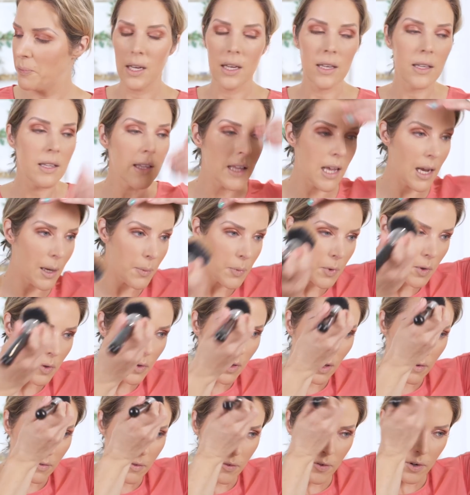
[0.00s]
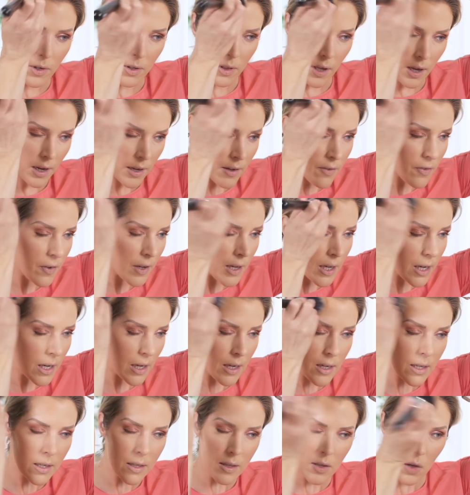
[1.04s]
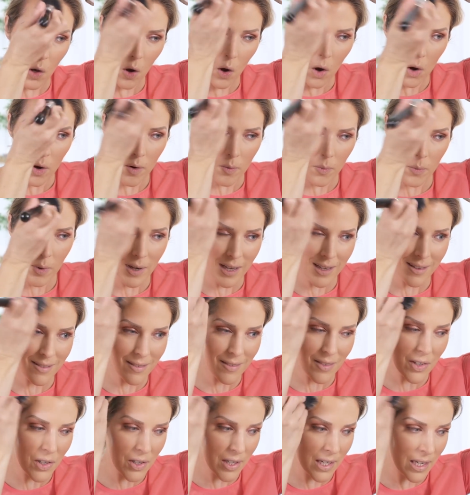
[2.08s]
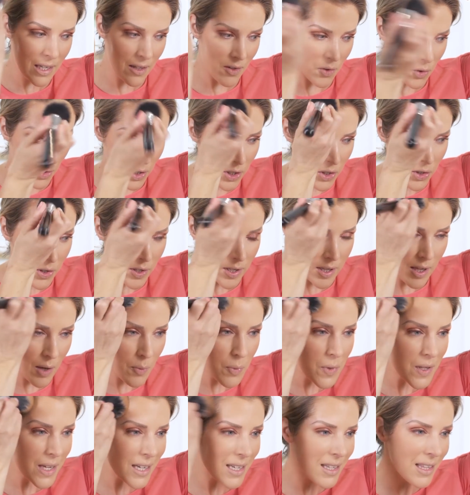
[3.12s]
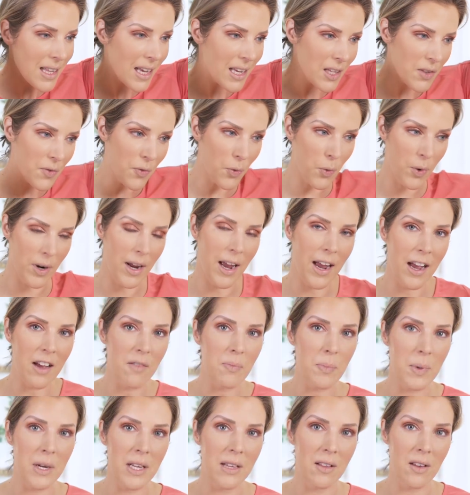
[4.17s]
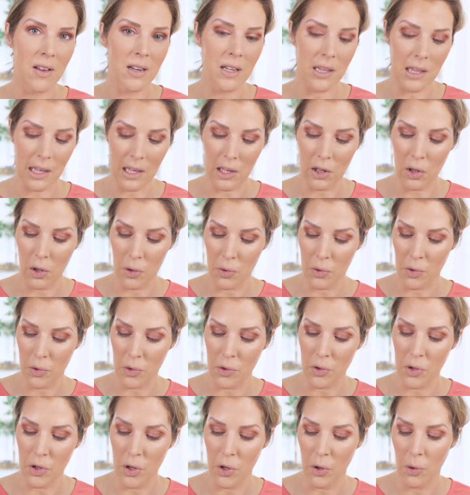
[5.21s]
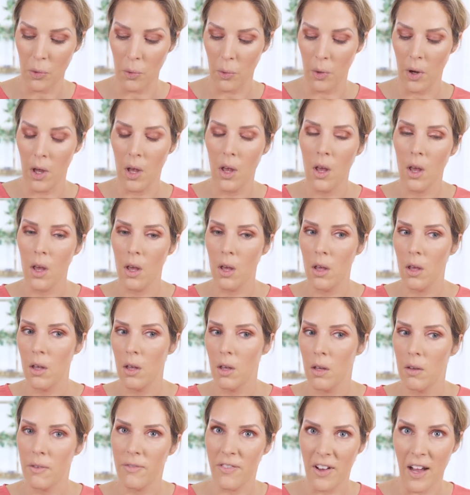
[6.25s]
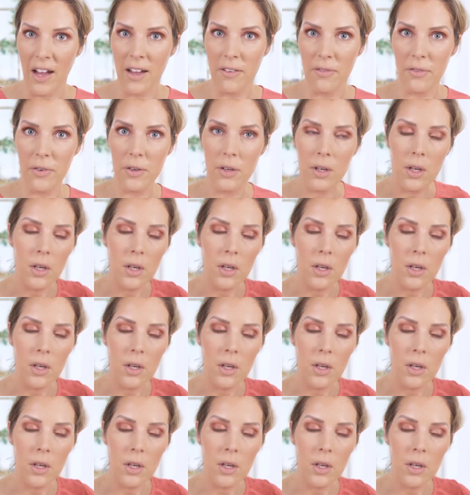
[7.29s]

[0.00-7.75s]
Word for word: He is the absolute love of our life. He is, oh, goodness gracious. I was going to say he's four and a half, but he's honestly closer to five.